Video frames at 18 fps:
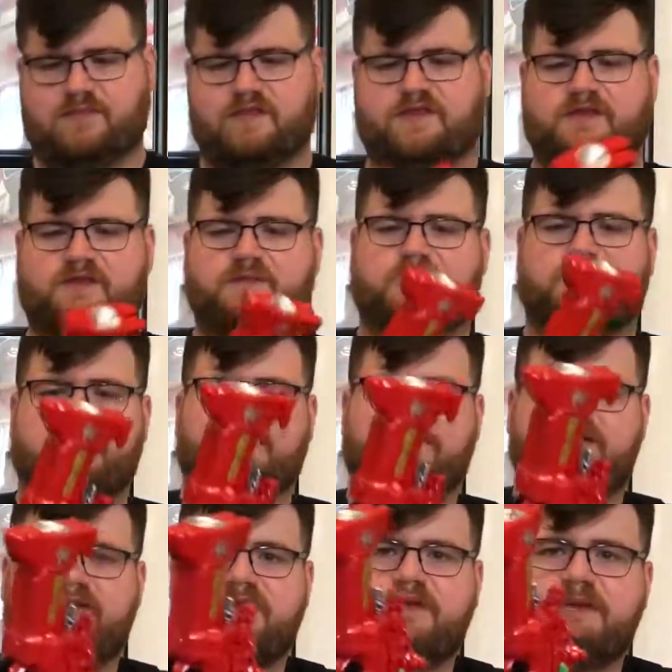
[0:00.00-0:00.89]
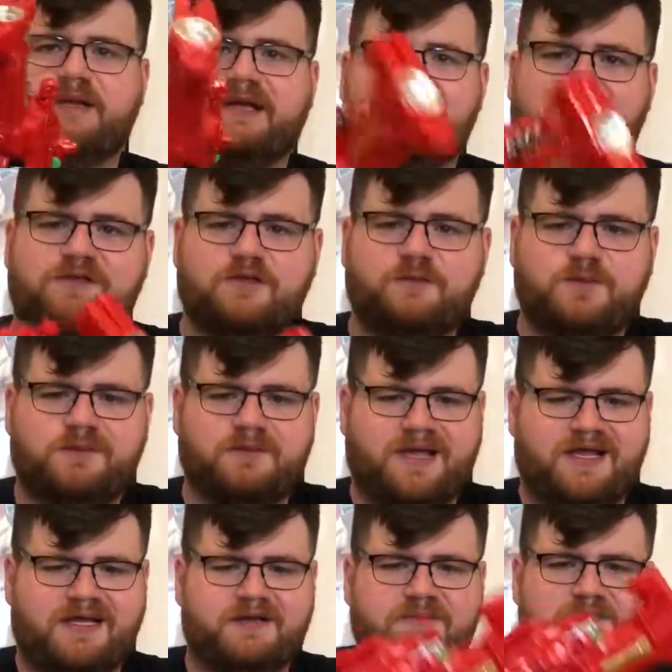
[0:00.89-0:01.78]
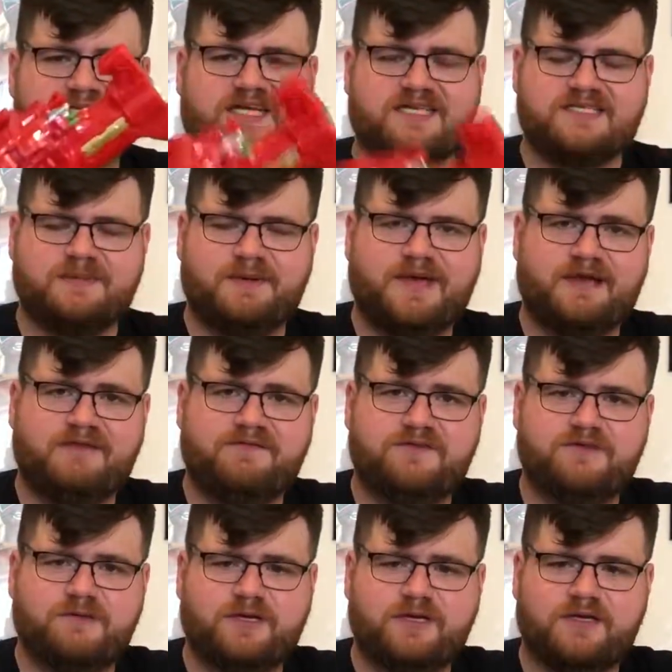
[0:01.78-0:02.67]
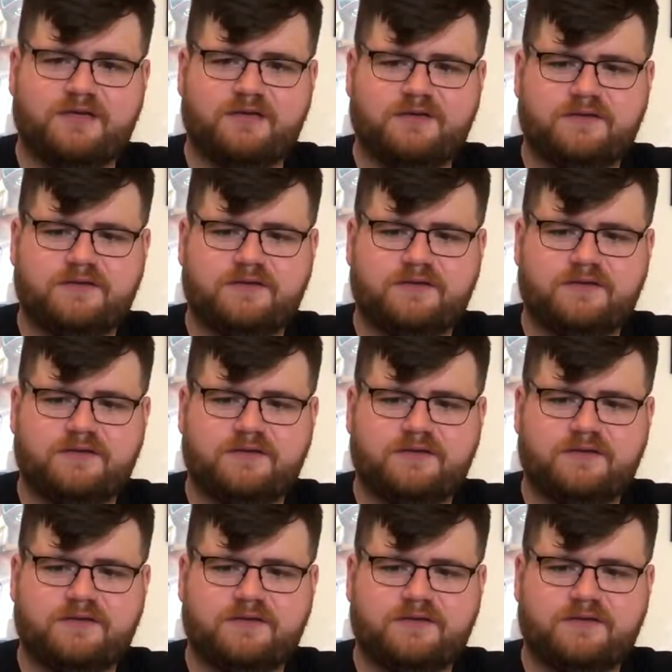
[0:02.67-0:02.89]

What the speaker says: And then there we have the Lupin Magnum. It's got some heft to it.